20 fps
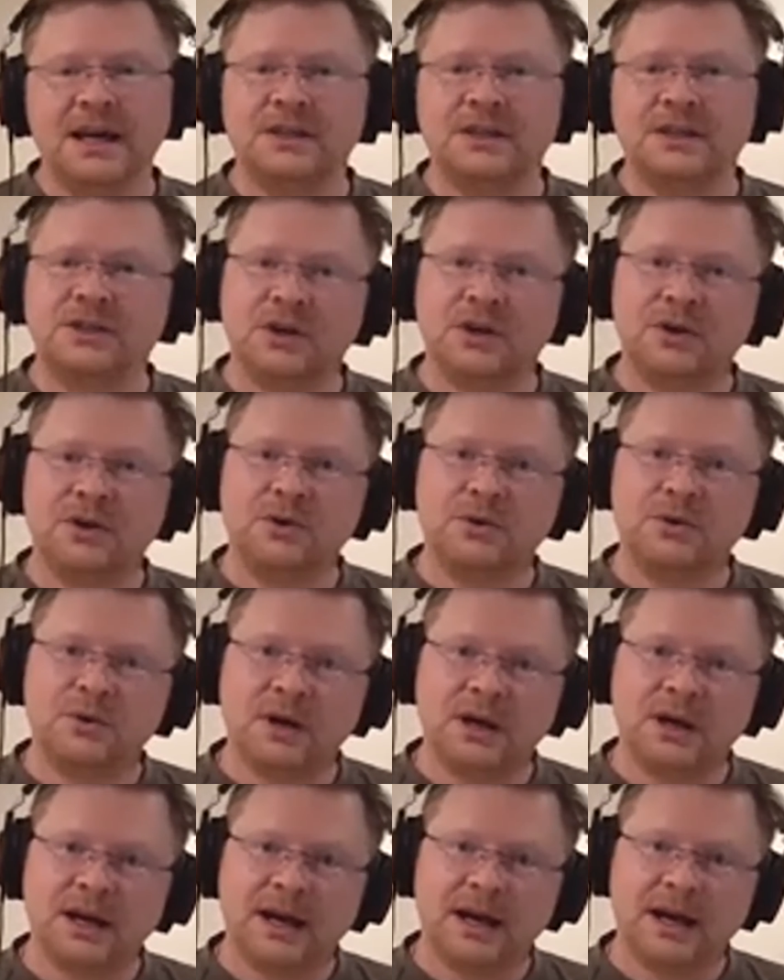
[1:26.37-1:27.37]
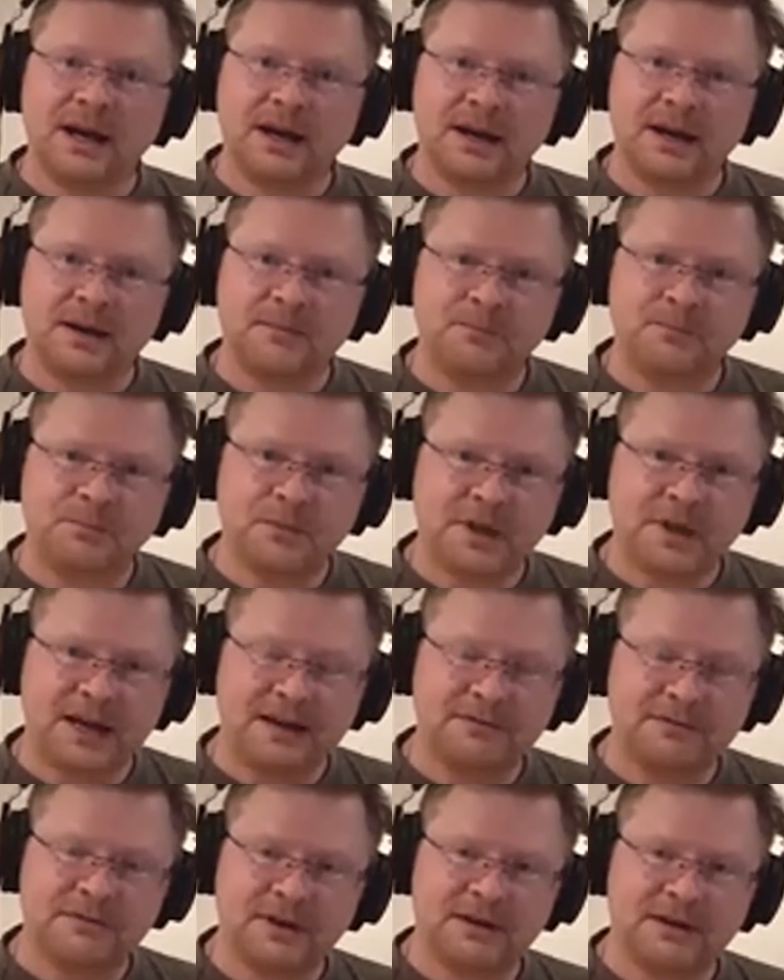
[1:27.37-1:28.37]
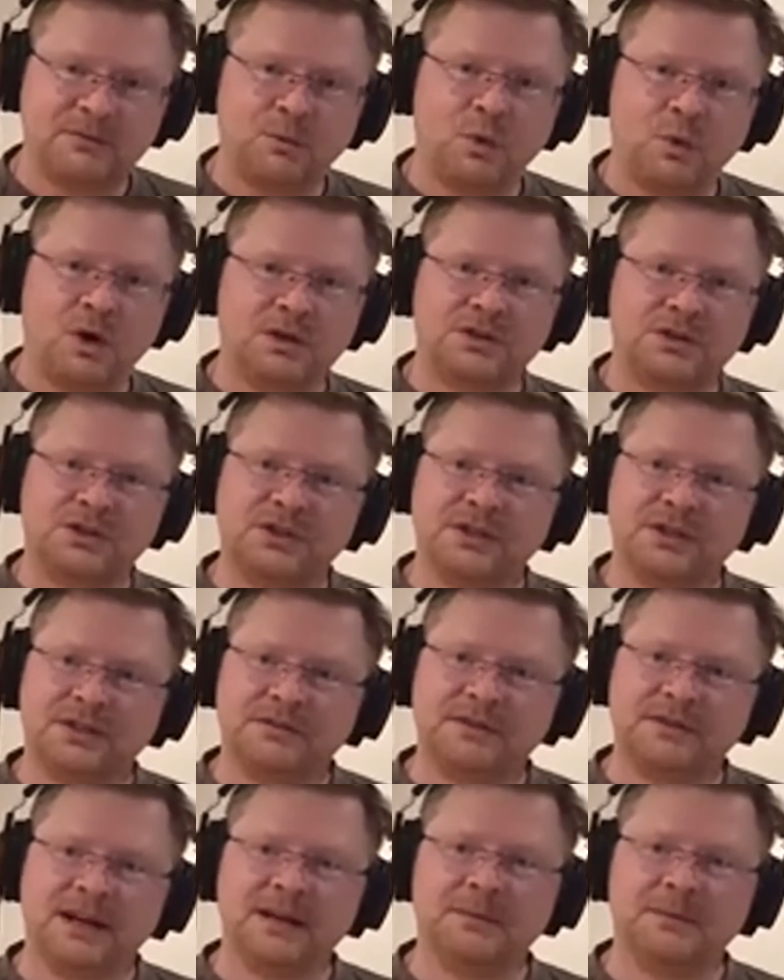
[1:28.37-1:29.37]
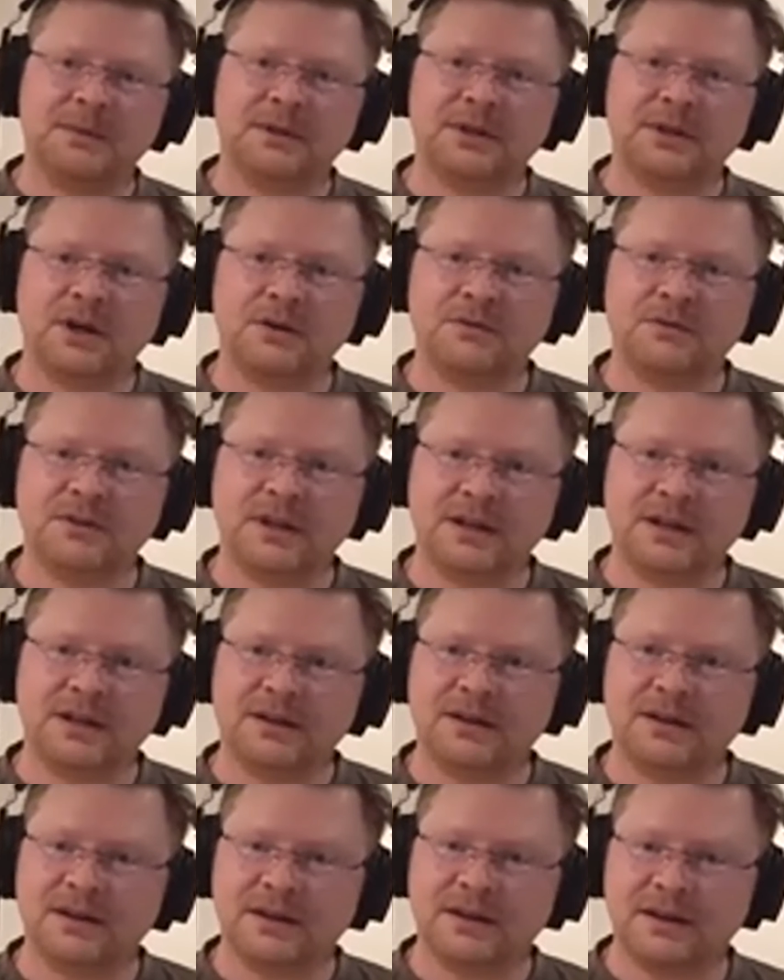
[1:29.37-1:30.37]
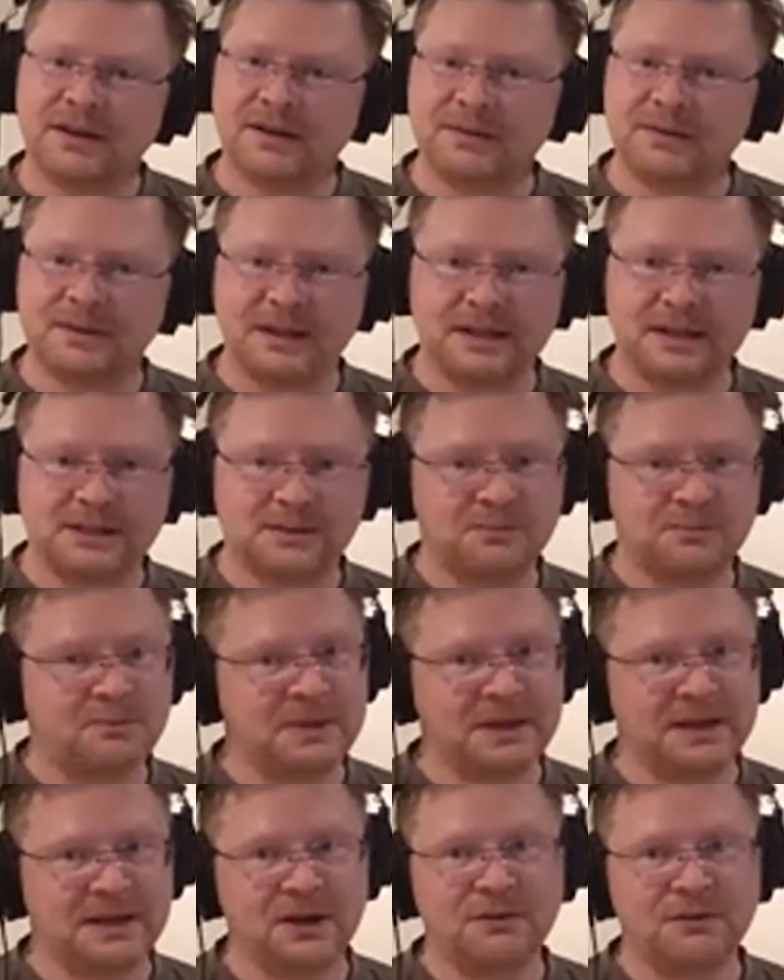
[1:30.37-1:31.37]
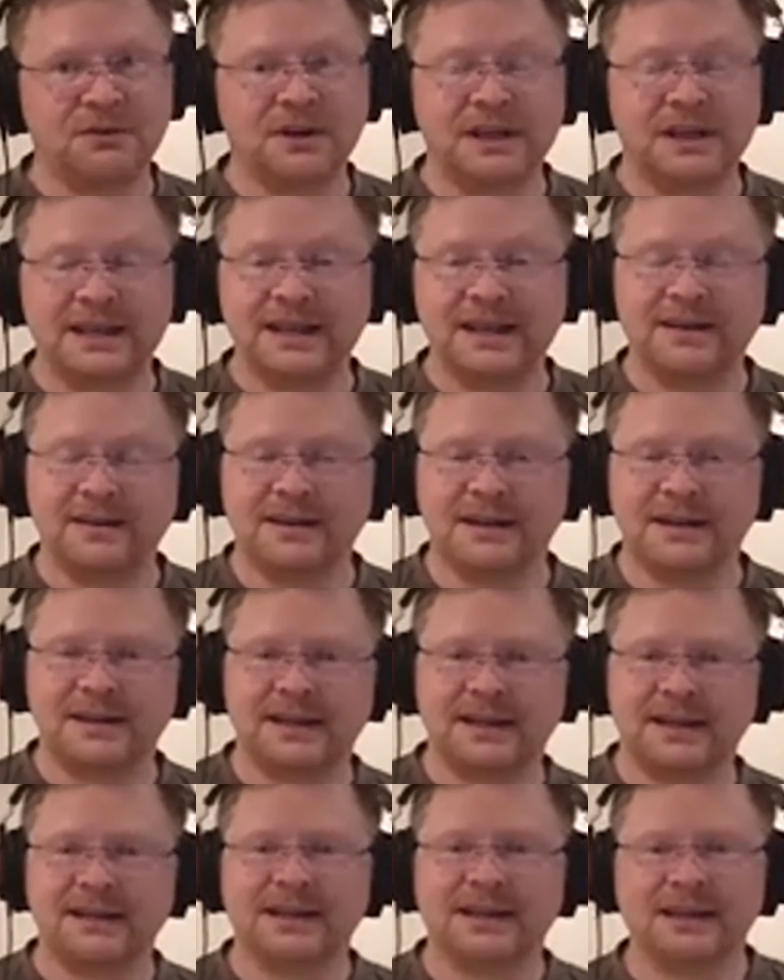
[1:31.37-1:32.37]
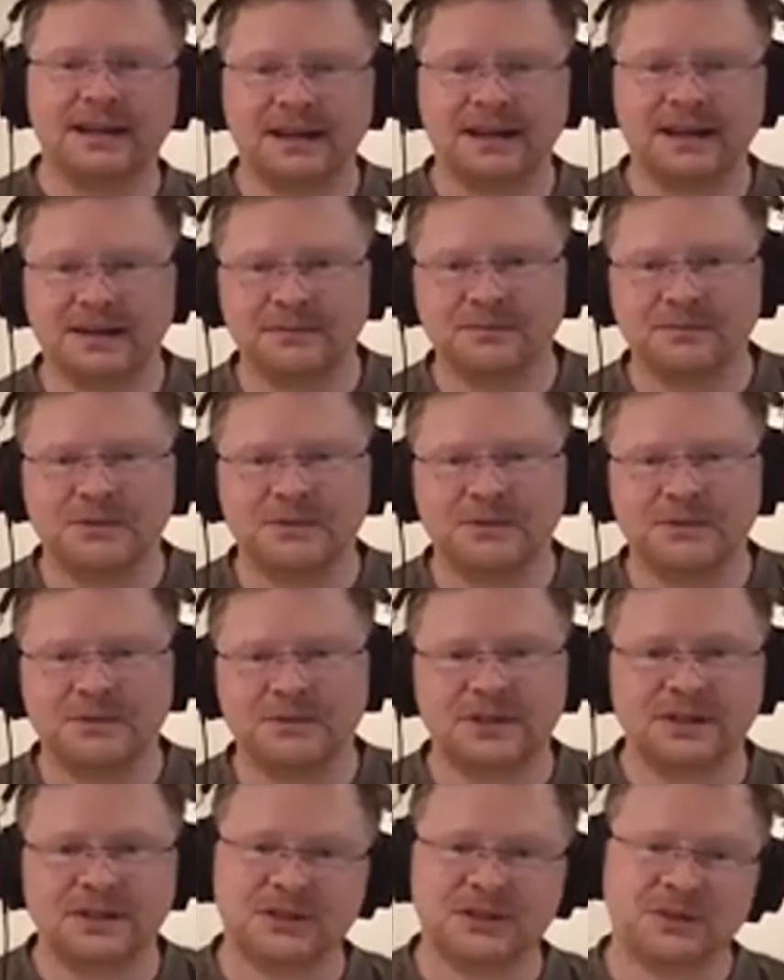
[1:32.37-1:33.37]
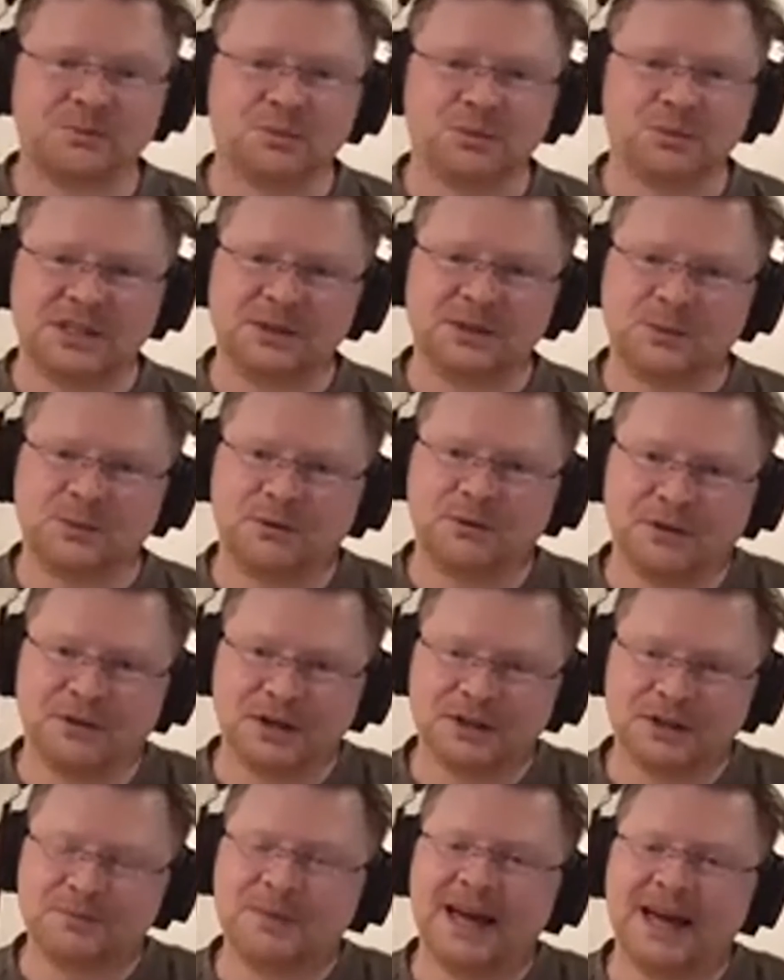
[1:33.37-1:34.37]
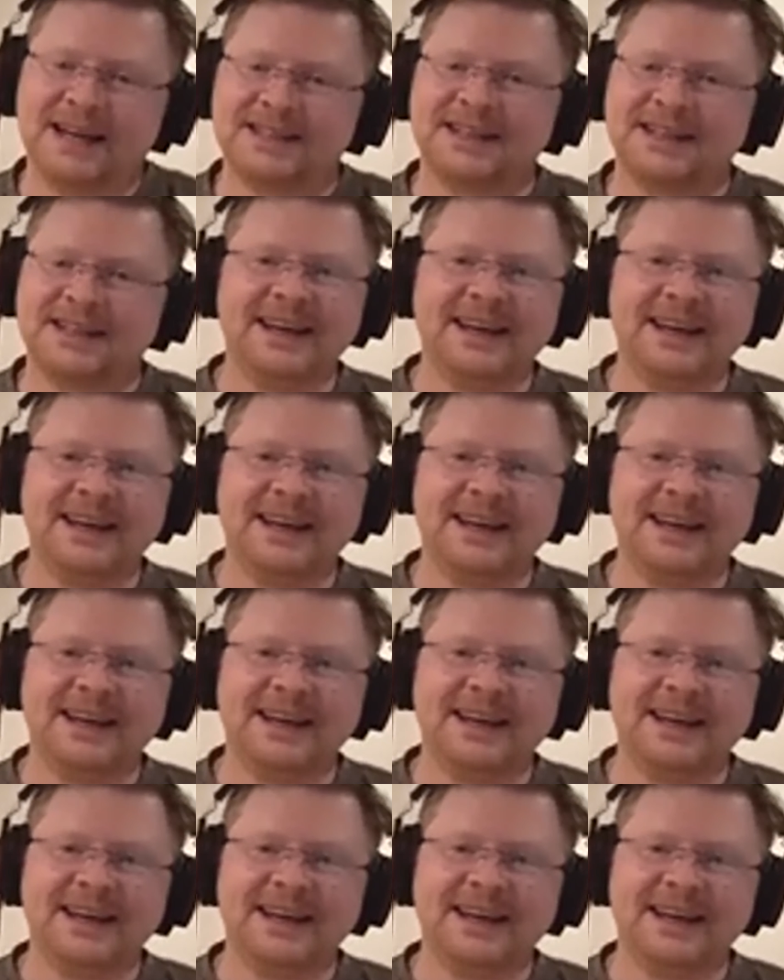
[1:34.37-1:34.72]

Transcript: And so I've watched the development it's been over a year, I think, since we first met,